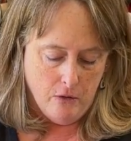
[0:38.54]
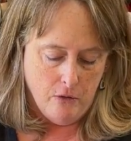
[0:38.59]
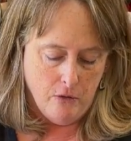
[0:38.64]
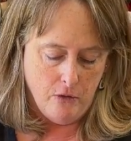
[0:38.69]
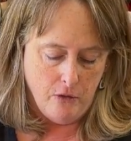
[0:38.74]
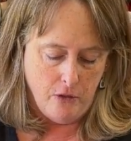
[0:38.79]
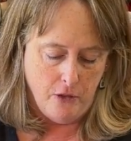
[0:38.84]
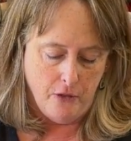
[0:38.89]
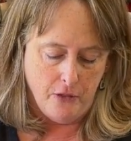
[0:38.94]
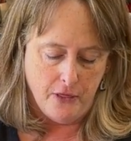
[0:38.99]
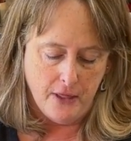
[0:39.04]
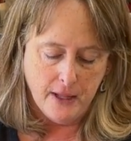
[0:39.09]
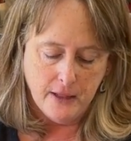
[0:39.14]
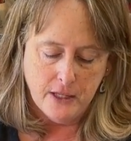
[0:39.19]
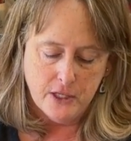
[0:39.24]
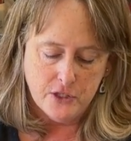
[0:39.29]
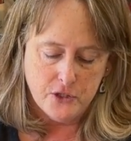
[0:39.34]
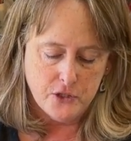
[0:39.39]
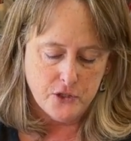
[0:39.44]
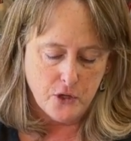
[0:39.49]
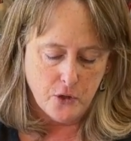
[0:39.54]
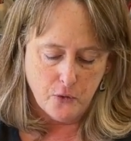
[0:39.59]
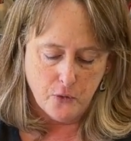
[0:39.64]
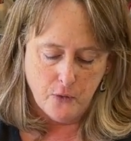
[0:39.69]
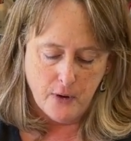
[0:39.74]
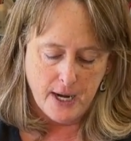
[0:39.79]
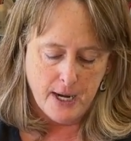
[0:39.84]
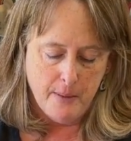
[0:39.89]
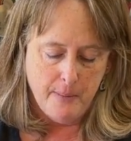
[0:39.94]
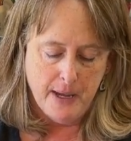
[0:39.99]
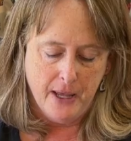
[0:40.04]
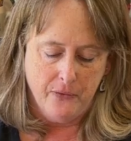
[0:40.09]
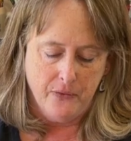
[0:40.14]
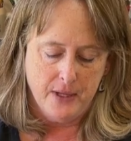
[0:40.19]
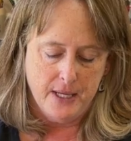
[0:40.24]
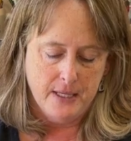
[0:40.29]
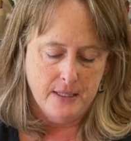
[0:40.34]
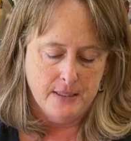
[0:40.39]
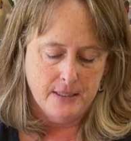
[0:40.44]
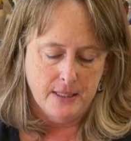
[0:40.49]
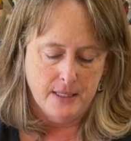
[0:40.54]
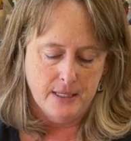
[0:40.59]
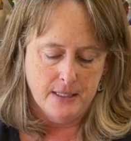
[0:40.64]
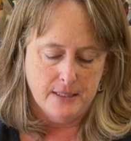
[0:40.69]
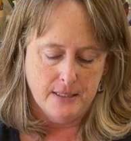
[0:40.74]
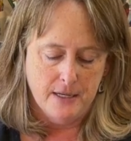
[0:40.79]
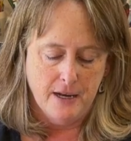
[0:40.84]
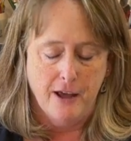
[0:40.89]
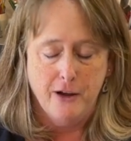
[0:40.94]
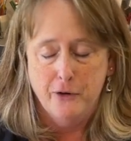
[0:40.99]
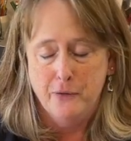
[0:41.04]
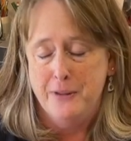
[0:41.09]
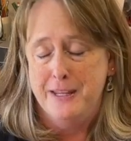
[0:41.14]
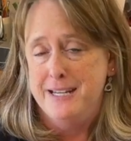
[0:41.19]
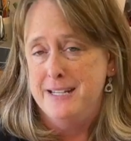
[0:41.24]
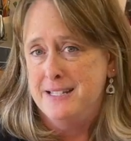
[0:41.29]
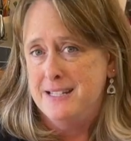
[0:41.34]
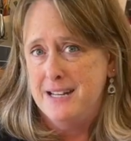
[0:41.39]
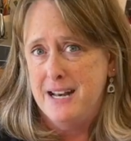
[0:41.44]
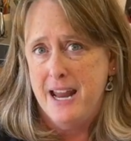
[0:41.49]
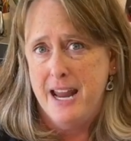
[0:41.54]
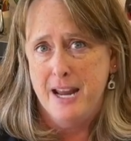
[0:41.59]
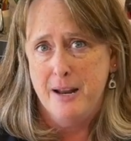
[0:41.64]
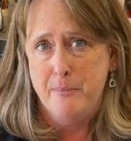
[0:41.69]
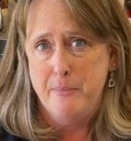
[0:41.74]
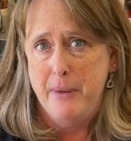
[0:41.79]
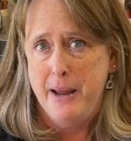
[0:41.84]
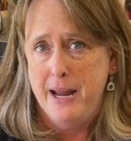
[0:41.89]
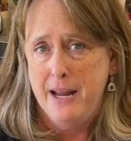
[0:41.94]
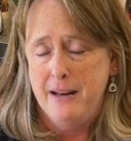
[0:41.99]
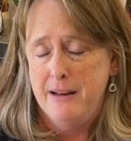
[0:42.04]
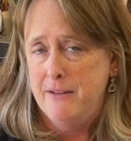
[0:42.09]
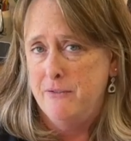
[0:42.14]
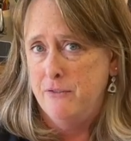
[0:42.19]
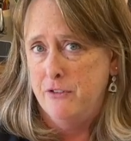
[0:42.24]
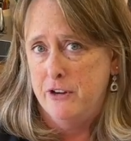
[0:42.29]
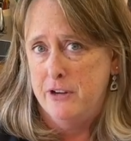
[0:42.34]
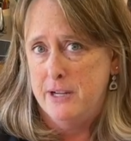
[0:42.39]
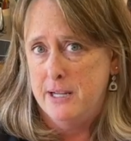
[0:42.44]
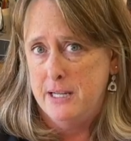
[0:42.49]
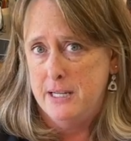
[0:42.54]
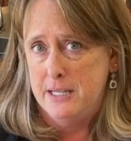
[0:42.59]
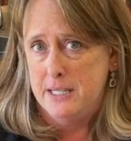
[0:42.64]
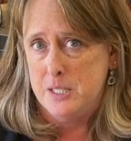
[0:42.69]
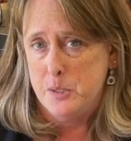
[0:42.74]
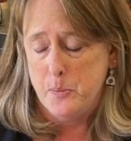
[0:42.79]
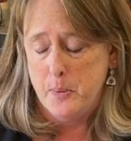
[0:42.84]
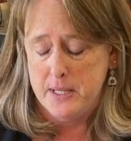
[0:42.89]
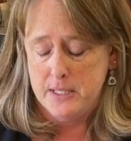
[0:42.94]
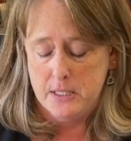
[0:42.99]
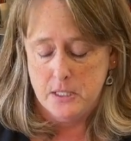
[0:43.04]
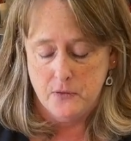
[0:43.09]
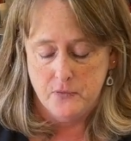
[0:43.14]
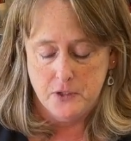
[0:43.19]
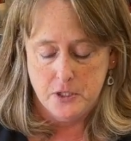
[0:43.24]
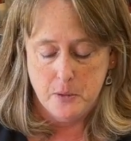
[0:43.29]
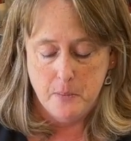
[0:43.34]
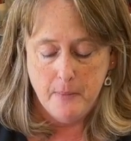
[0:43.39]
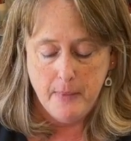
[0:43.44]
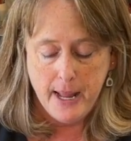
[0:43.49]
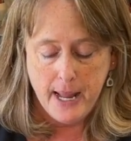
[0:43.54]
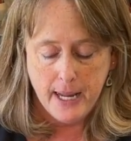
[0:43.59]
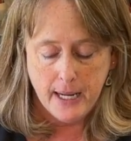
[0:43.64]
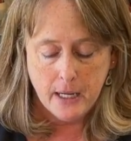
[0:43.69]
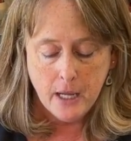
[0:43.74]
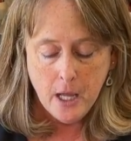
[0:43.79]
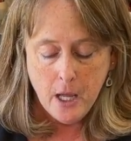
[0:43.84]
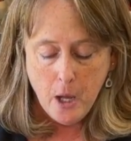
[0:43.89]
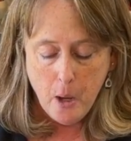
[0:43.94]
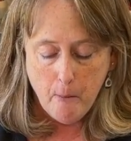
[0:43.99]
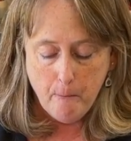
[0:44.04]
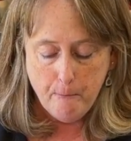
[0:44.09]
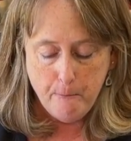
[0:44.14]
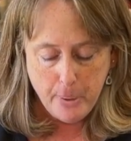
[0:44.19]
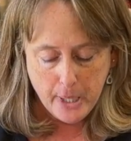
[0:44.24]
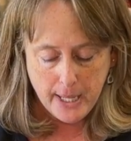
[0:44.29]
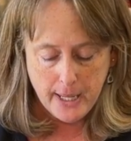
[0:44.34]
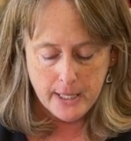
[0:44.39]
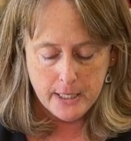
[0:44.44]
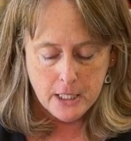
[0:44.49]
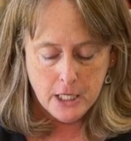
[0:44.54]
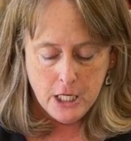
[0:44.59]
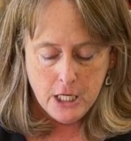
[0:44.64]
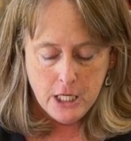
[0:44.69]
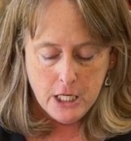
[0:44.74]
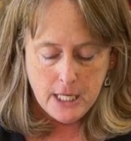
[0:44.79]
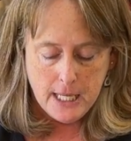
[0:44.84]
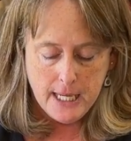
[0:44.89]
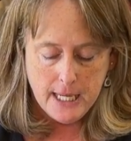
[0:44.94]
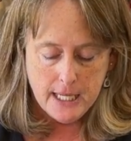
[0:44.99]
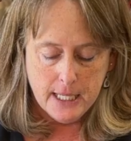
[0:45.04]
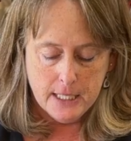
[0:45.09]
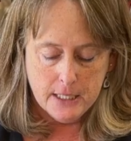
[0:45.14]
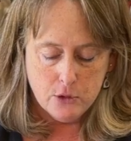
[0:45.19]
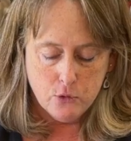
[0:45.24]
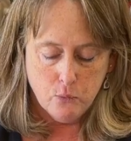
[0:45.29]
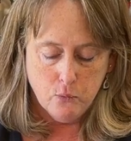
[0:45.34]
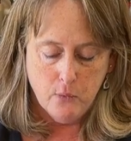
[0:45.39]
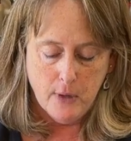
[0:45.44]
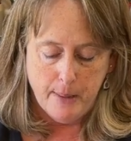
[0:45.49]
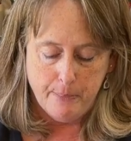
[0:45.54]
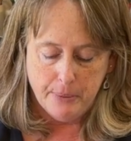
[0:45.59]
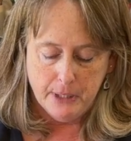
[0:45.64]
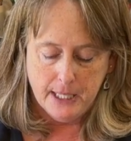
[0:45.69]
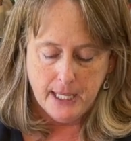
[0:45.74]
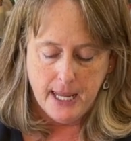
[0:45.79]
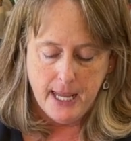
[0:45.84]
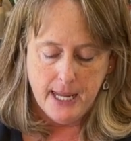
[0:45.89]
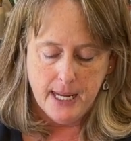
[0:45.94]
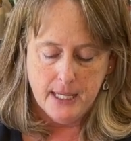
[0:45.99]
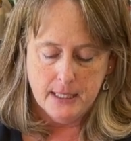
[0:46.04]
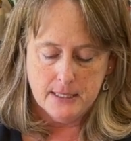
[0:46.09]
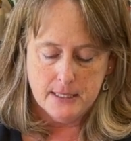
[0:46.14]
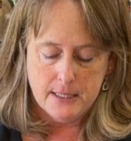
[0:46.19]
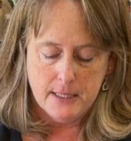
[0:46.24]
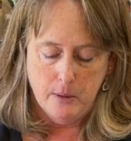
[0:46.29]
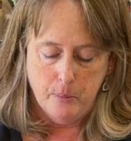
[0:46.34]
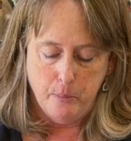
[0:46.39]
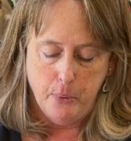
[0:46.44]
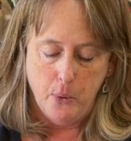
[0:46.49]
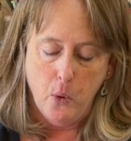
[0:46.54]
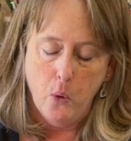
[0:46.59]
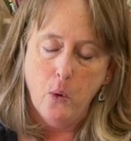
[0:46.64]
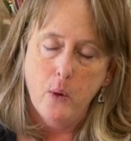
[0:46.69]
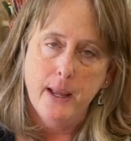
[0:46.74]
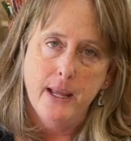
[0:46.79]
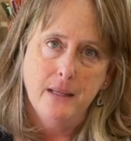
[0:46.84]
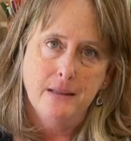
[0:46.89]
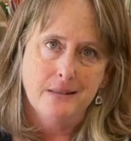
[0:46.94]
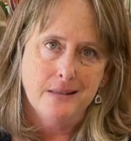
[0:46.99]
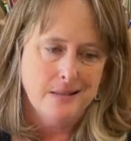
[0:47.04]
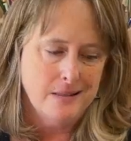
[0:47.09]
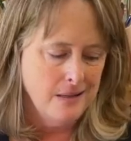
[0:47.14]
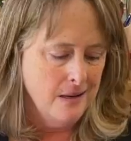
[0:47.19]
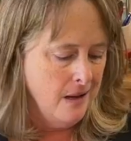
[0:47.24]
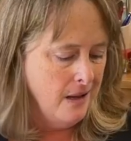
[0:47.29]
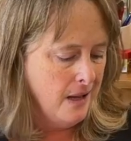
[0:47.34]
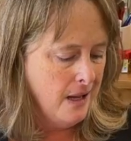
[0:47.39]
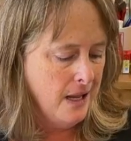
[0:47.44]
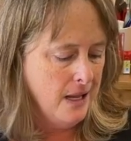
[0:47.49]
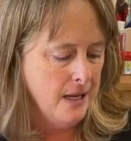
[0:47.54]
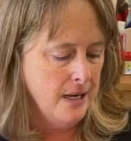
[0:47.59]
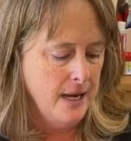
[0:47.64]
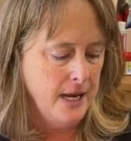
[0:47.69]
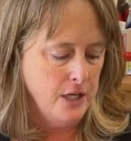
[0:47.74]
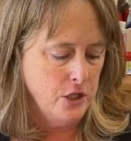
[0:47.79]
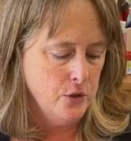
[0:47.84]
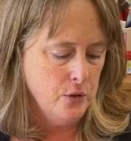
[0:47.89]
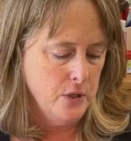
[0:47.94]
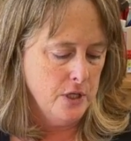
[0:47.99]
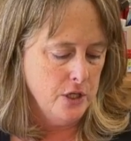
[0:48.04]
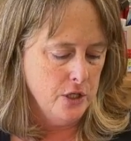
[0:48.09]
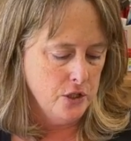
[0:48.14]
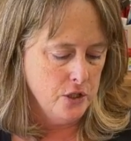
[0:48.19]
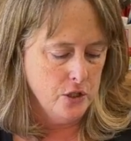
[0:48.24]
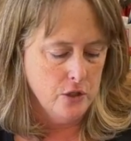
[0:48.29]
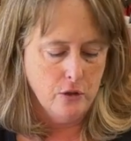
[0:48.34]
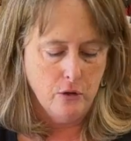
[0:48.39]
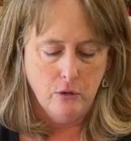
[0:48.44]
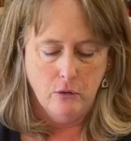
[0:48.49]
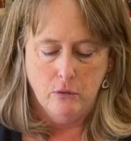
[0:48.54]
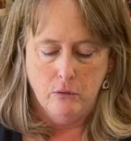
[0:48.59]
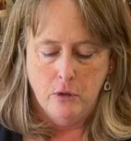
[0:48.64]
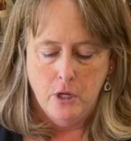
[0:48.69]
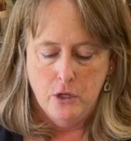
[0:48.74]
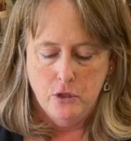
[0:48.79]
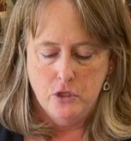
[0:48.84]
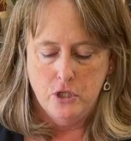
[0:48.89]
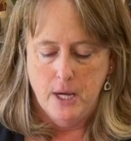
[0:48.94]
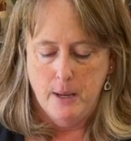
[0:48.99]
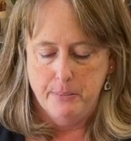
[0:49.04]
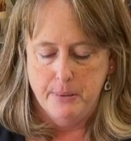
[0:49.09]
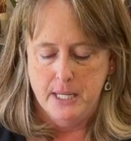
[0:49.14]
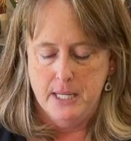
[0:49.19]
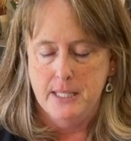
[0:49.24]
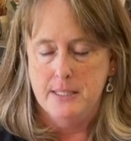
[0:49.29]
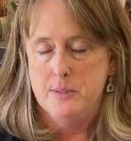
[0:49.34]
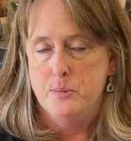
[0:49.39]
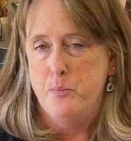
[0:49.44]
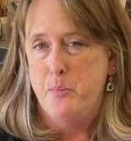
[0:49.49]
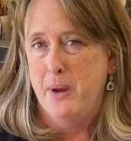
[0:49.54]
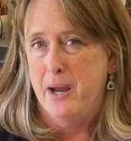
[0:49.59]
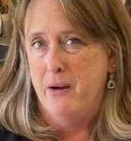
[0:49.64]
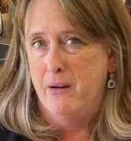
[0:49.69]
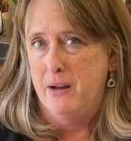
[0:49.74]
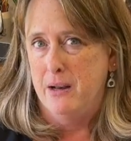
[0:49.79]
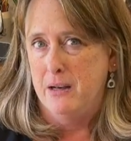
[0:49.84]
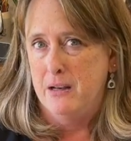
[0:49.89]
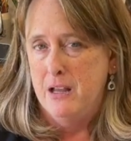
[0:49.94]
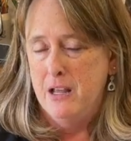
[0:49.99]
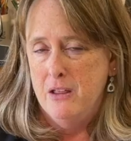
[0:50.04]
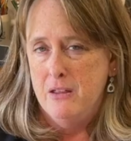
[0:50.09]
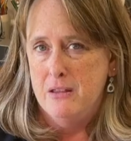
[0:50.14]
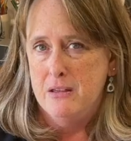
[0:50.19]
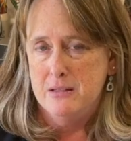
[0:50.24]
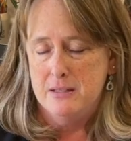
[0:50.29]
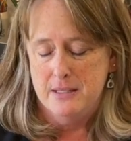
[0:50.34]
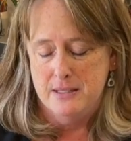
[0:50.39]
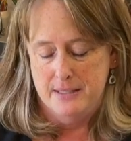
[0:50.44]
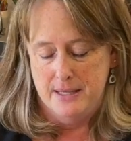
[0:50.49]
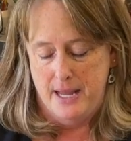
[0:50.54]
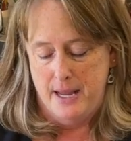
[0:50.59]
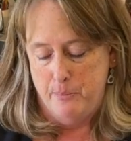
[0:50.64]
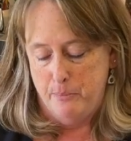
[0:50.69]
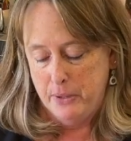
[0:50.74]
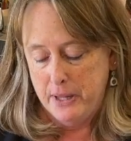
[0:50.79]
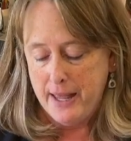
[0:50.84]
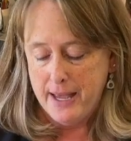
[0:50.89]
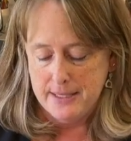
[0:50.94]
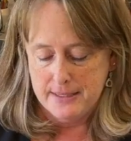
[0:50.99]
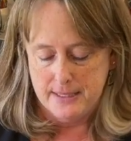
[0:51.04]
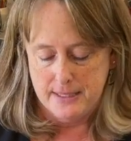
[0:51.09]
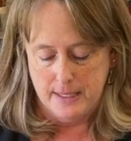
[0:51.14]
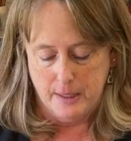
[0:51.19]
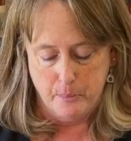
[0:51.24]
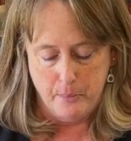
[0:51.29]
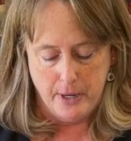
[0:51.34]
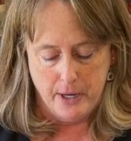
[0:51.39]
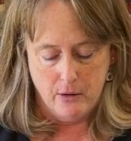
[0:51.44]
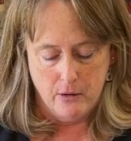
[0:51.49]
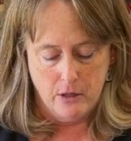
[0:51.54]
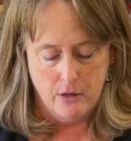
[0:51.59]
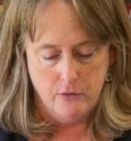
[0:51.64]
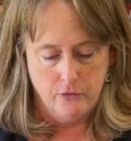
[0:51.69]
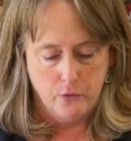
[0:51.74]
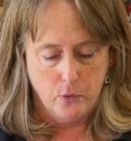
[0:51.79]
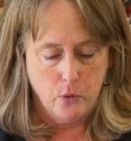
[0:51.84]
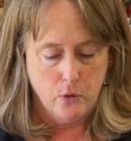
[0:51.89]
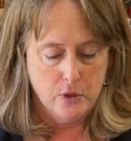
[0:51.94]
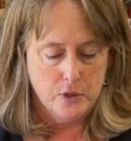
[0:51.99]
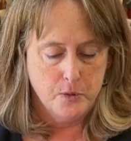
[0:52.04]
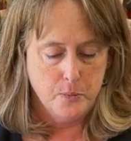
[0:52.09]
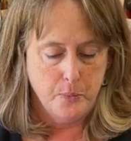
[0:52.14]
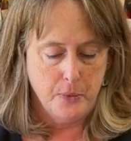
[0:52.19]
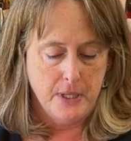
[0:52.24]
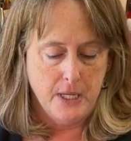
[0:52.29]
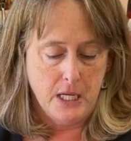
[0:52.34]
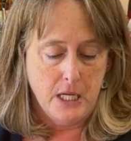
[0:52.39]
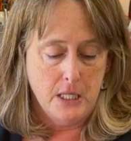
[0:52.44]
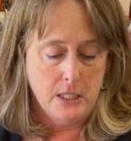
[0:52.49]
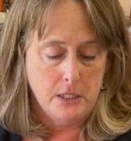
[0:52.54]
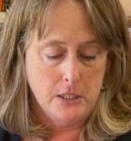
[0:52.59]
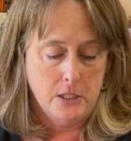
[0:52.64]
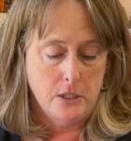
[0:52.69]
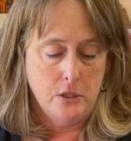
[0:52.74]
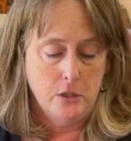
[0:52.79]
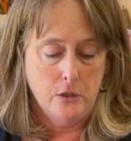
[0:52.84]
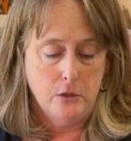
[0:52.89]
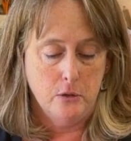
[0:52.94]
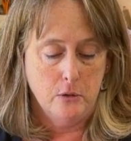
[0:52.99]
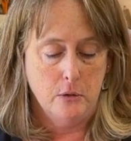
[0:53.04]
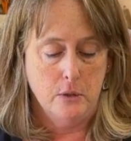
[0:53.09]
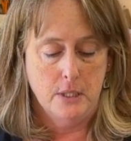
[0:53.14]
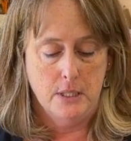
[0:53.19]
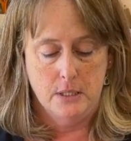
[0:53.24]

The thing that's so great about these is not only is it handmade and very inexpensive to make, but it replicates the points in a traditional Japanese Baren. This is a plastic Baren, of course, but it too